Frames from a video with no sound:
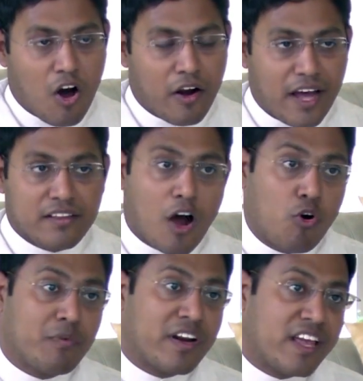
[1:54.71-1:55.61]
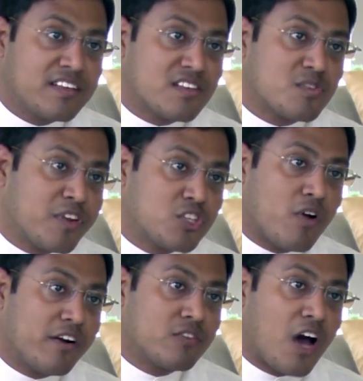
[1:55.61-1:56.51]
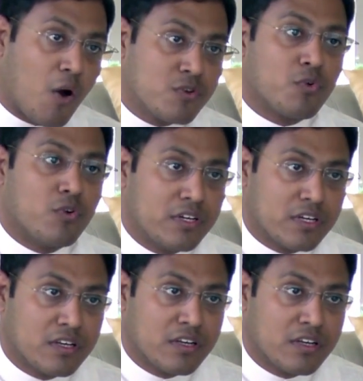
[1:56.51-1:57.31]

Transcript: Or rather, how do we reach the spirituality to the household